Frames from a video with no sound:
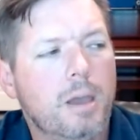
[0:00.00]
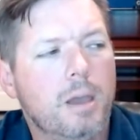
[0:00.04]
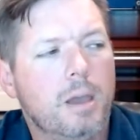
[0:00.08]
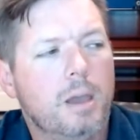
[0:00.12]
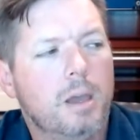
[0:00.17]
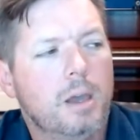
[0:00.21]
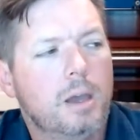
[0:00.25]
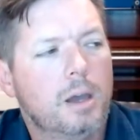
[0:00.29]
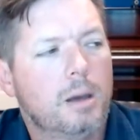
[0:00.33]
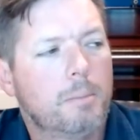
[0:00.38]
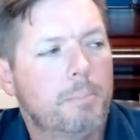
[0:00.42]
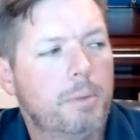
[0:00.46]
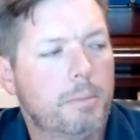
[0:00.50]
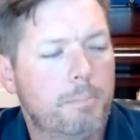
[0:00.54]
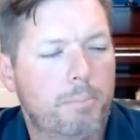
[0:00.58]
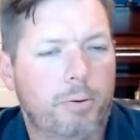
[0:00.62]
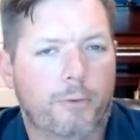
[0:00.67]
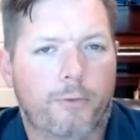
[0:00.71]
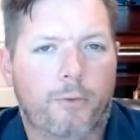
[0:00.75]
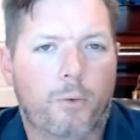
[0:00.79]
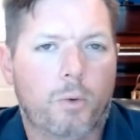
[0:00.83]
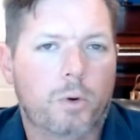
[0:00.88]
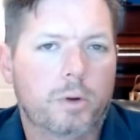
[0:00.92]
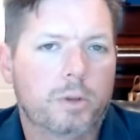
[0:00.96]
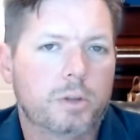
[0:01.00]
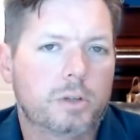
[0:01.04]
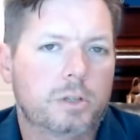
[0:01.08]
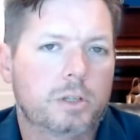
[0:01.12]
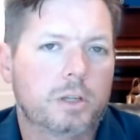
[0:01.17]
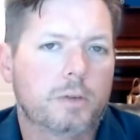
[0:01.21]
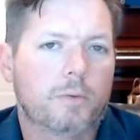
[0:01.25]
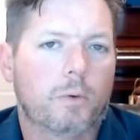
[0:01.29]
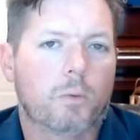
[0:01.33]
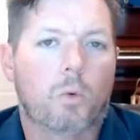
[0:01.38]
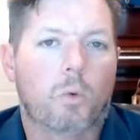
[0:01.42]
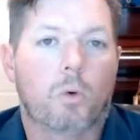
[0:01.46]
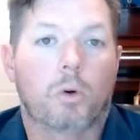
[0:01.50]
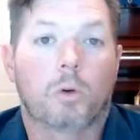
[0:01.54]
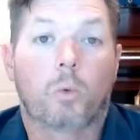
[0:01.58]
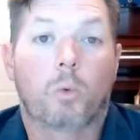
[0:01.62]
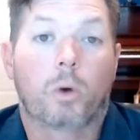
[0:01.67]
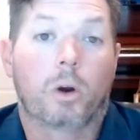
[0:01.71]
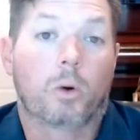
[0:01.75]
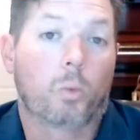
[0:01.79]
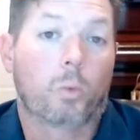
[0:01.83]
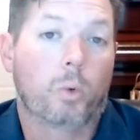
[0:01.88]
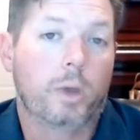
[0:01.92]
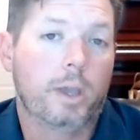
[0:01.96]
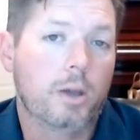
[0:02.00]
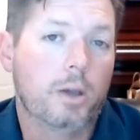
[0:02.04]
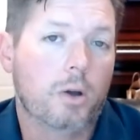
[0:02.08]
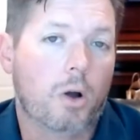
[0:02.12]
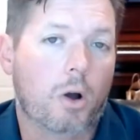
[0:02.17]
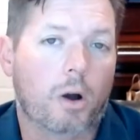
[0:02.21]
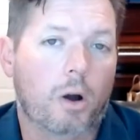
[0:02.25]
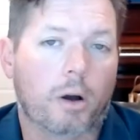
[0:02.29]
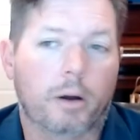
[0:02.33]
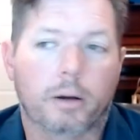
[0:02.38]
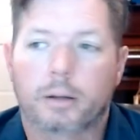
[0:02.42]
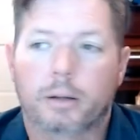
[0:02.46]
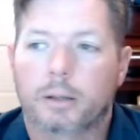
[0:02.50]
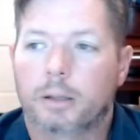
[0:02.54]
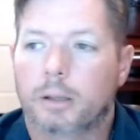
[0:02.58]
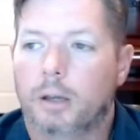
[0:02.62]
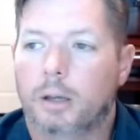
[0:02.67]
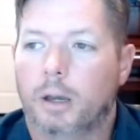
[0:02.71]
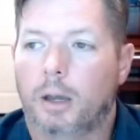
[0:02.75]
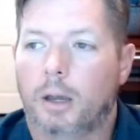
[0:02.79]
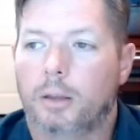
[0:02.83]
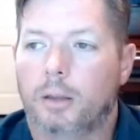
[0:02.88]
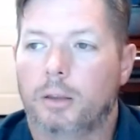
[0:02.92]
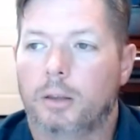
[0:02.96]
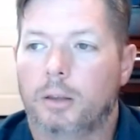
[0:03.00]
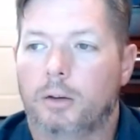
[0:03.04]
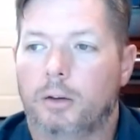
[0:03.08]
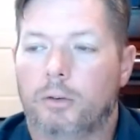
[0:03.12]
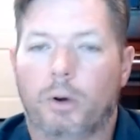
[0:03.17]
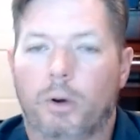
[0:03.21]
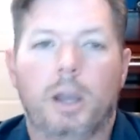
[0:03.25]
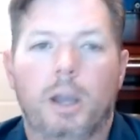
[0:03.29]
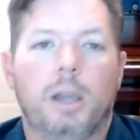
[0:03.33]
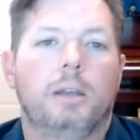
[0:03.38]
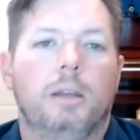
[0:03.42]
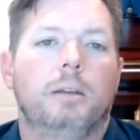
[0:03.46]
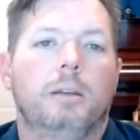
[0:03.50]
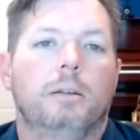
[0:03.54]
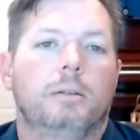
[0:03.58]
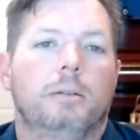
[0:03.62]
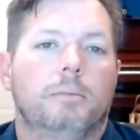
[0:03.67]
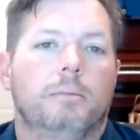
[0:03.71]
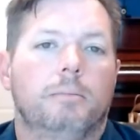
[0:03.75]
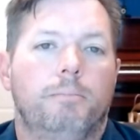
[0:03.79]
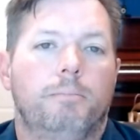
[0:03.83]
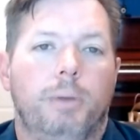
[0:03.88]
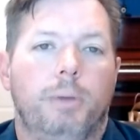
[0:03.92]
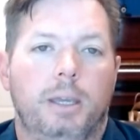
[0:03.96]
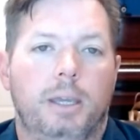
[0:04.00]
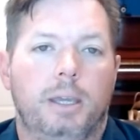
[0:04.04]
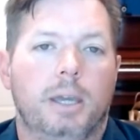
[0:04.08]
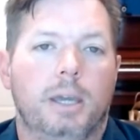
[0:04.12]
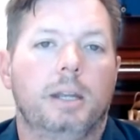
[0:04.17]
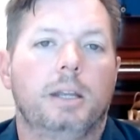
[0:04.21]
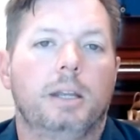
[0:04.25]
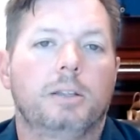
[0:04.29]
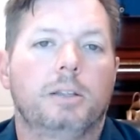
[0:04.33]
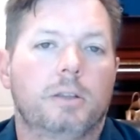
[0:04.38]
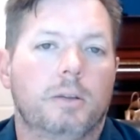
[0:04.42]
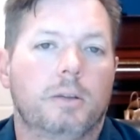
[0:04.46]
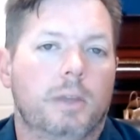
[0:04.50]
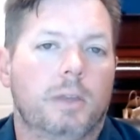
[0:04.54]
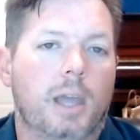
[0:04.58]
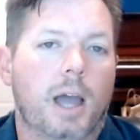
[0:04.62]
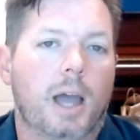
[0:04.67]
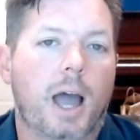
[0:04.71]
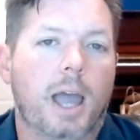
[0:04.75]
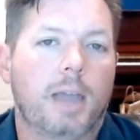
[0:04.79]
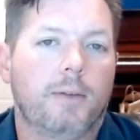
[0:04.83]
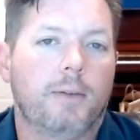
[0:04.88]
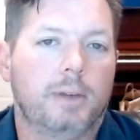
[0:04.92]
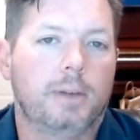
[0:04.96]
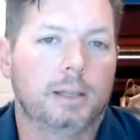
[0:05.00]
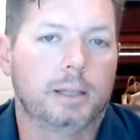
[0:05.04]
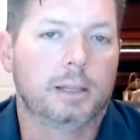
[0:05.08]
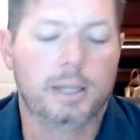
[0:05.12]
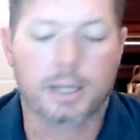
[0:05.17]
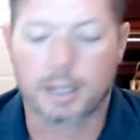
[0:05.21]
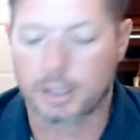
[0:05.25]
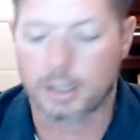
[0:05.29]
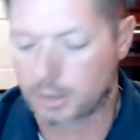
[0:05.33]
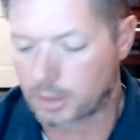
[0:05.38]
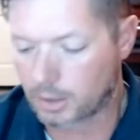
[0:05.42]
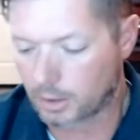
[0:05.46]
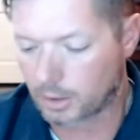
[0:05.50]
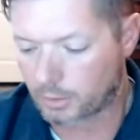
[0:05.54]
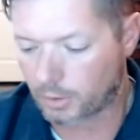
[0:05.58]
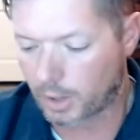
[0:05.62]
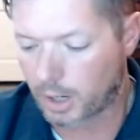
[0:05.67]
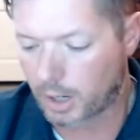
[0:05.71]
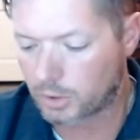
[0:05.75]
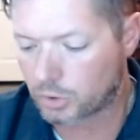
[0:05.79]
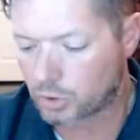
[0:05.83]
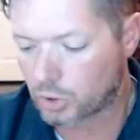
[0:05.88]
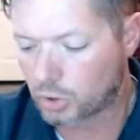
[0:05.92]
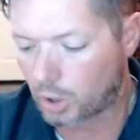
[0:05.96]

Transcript: But before the Civil War, where we are, the great beginnings of the Ivy Leagues, the great